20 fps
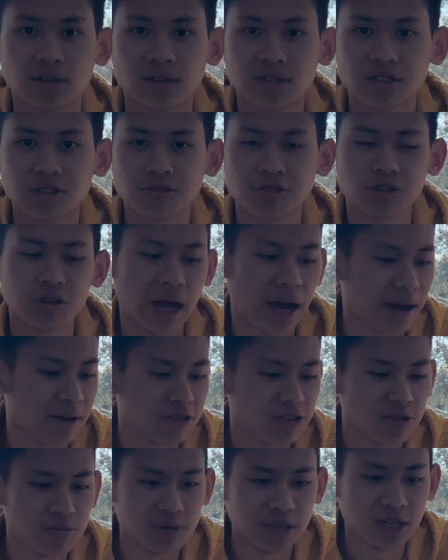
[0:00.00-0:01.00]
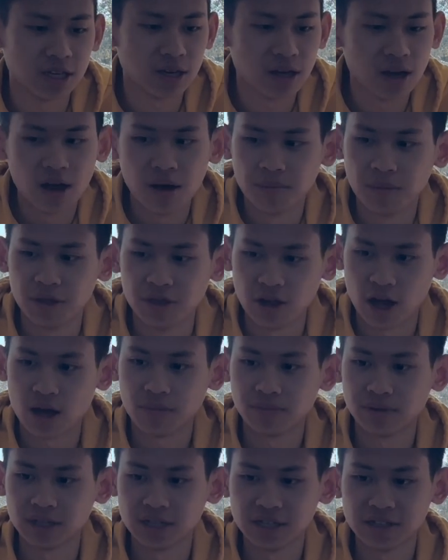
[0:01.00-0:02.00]
So you have to be
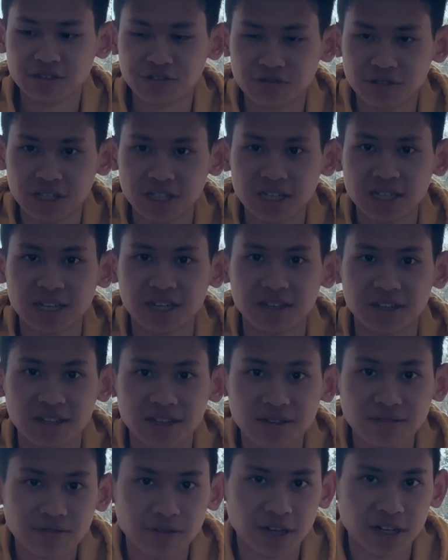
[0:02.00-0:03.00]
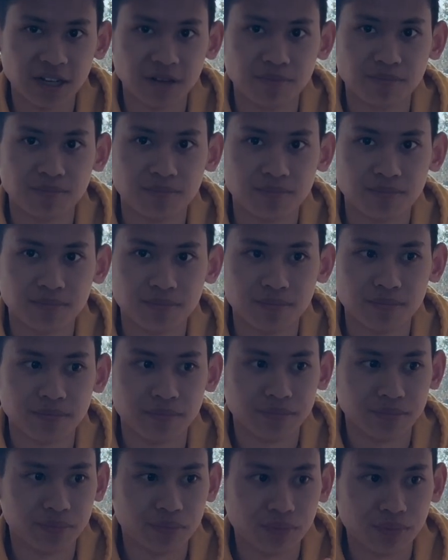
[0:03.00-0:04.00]
monopoly, unique, and different, and
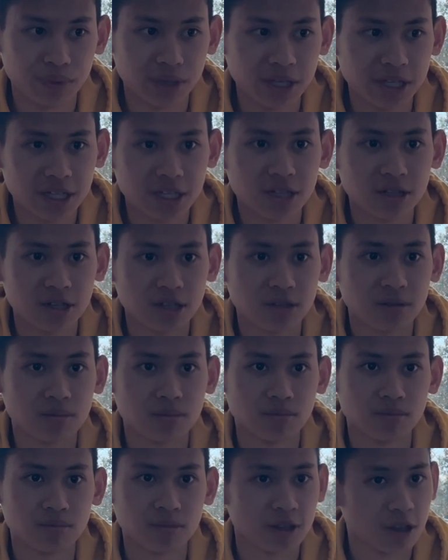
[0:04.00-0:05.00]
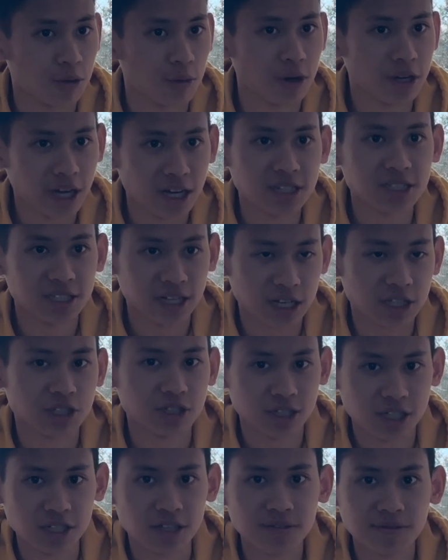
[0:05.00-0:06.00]
be the one that is
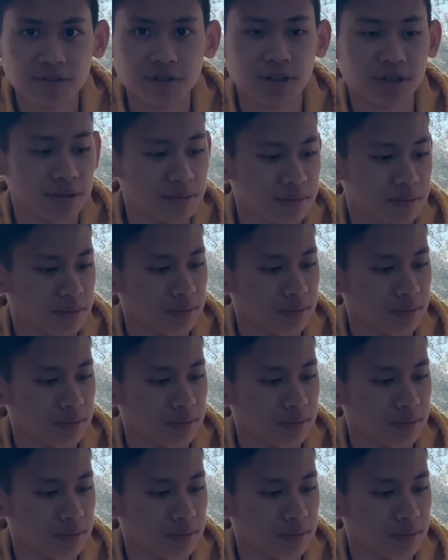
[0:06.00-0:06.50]
actually different.